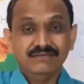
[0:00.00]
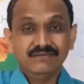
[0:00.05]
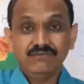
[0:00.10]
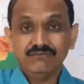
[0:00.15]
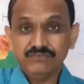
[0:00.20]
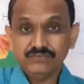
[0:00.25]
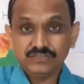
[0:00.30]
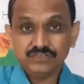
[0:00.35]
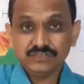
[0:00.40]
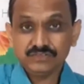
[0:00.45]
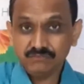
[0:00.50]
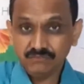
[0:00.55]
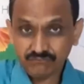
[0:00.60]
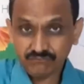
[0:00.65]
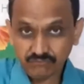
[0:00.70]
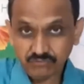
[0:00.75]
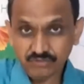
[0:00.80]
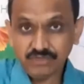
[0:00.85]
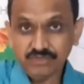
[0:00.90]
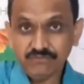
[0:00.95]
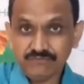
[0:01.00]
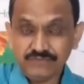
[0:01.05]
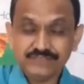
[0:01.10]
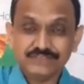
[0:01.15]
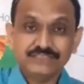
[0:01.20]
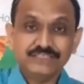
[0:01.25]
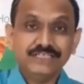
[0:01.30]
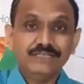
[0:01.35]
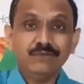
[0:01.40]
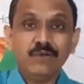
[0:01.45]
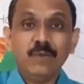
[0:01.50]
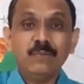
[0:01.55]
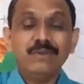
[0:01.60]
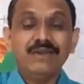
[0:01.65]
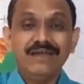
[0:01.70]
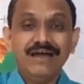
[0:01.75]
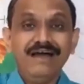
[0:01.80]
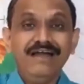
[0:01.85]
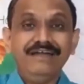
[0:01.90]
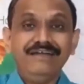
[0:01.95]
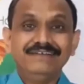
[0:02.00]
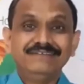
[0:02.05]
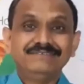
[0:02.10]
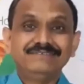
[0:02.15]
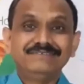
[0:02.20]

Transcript: which is fully functioning normal heart.